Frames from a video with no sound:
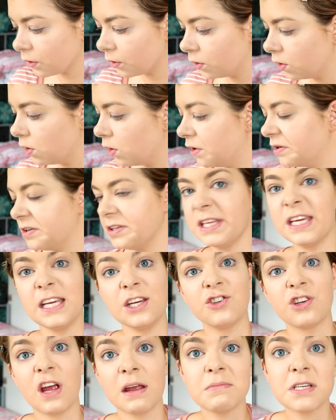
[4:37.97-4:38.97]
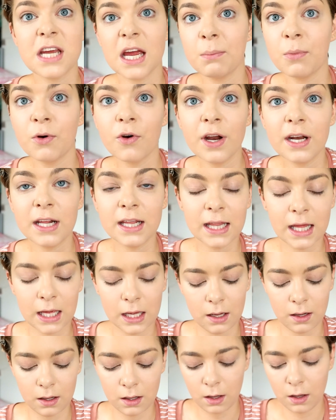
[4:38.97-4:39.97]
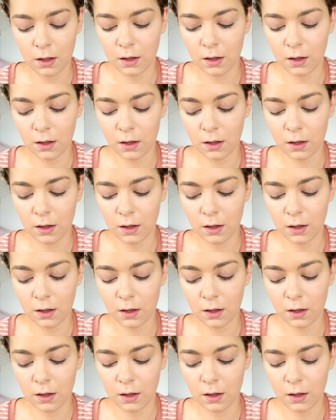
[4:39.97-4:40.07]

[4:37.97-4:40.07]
or the Shape Tape or anything.